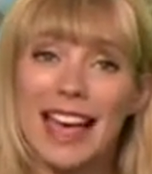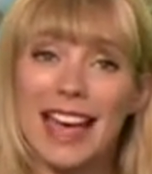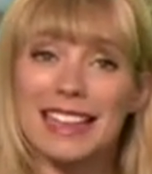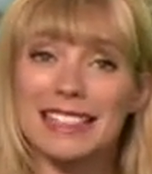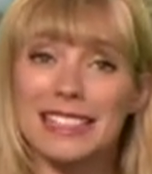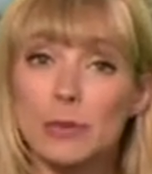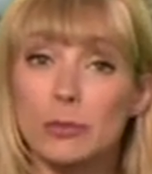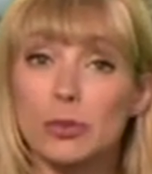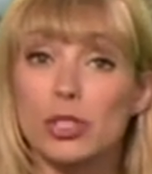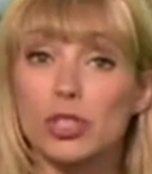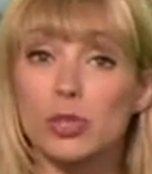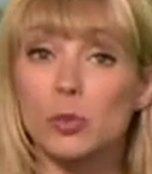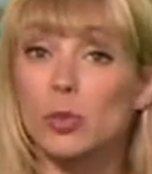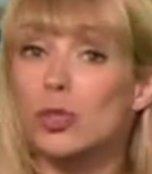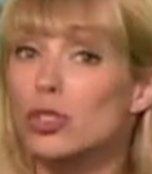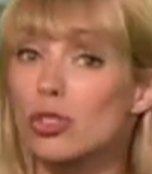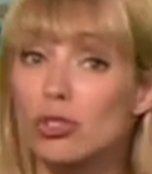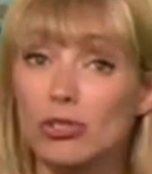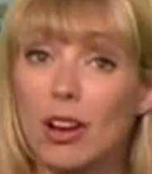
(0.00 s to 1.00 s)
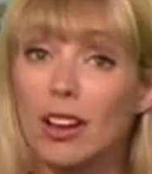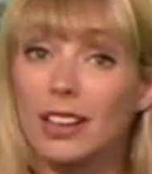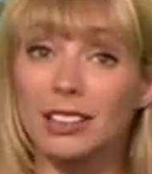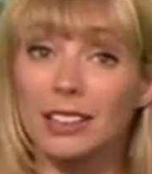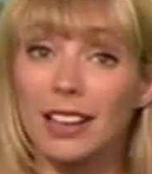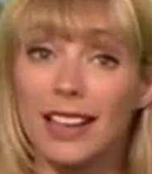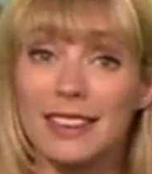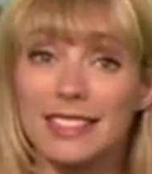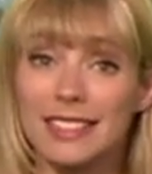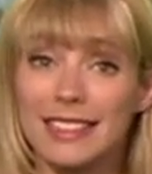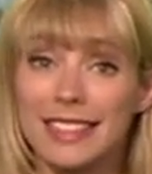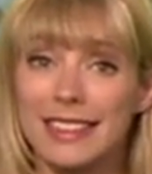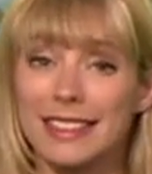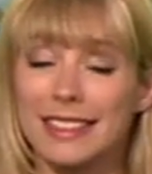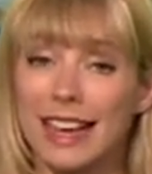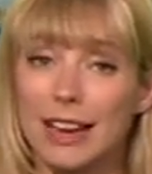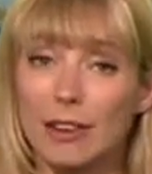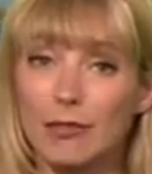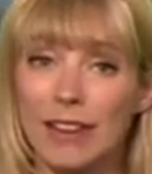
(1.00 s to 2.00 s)
And temperatures will struggle
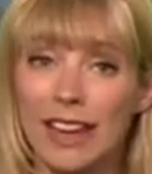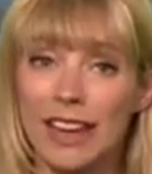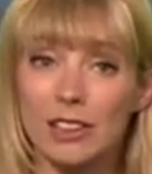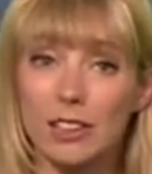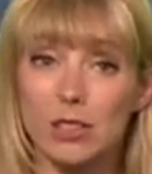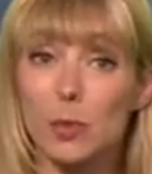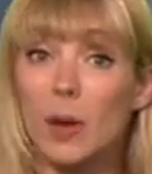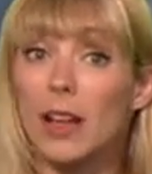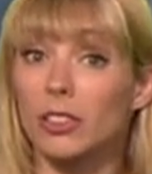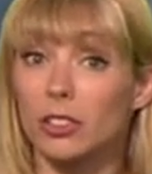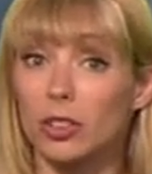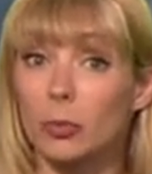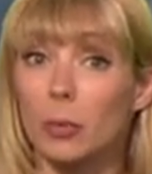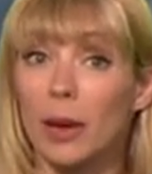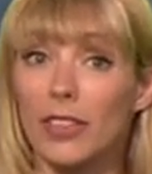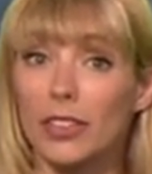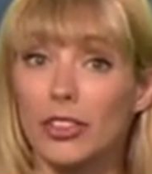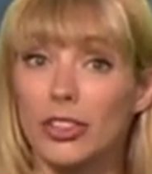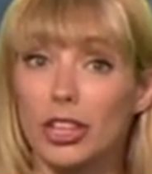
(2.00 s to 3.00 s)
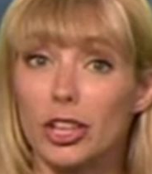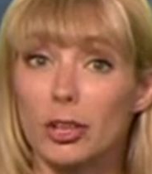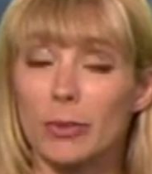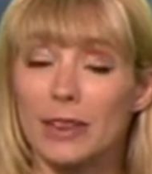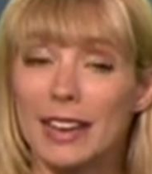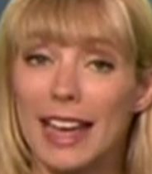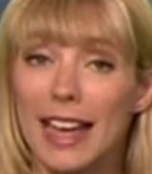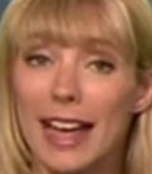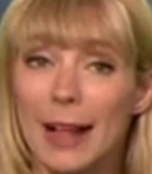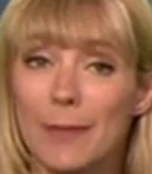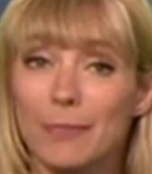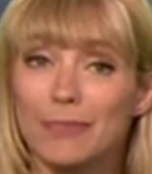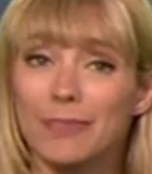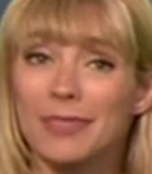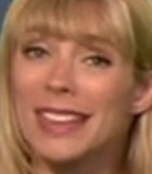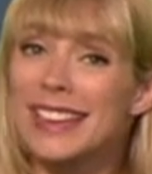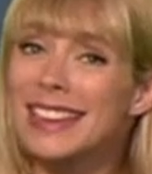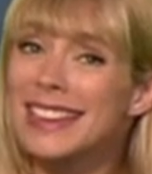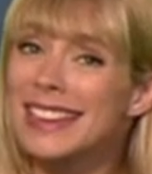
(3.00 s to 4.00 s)
underneath that rain as well, despite the humid air.